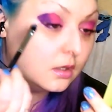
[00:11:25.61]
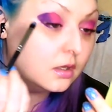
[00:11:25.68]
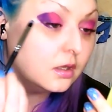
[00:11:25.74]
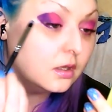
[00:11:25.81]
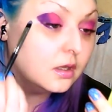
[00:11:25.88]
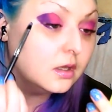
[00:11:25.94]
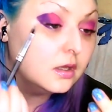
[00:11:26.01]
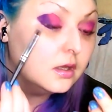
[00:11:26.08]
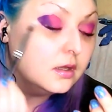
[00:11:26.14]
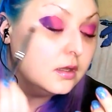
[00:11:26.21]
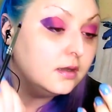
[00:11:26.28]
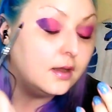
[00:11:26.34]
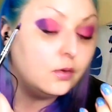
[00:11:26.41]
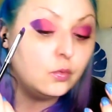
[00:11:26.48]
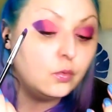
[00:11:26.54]
Now
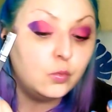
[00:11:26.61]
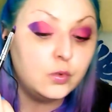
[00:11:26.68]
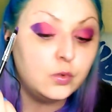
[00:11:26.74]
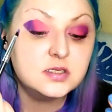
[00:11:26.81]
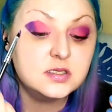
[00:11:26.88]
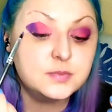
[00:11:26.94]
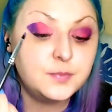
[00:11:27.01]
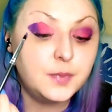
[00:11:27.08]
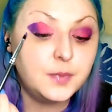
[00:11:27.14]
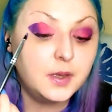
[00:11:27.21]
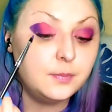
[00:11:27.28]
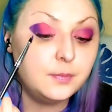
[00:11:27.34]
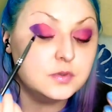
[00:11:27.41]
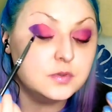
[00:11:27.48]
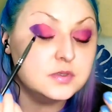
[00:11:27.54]
with this purple as
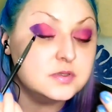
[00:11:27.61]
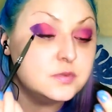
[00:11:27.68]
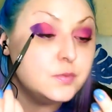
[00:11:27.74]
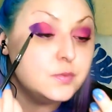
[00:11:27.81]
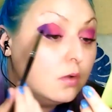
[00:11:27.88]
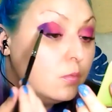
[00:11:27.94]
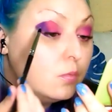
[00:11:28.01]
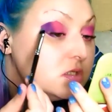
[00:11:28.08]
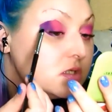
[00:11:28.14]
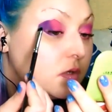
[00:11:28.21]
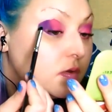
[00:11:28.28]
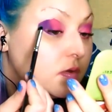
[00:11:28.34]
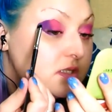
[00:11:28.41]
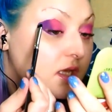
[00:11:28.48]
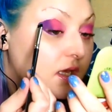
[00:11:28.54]
well, we're just going to
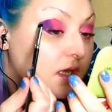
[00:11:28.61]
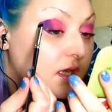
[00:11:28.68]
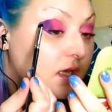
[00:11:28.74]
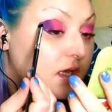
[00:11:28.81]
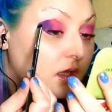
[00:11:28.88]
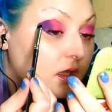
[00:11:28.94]
take it